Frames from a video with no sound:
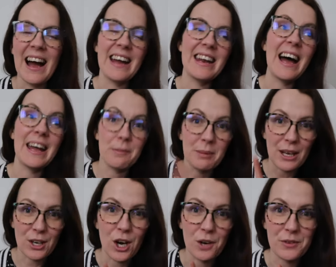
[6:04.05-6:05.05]
and I had a
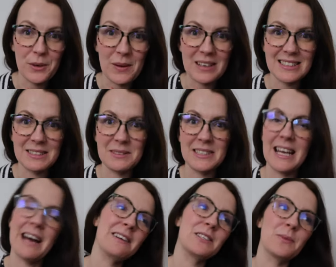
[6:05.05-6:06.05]
black coffee whilst I was
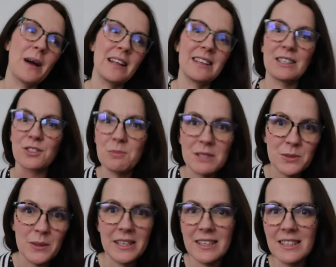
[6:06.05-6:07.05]
there as well, and I took my
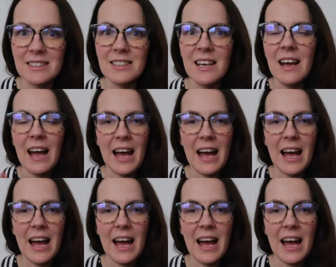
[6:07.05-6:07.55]
sweeteners.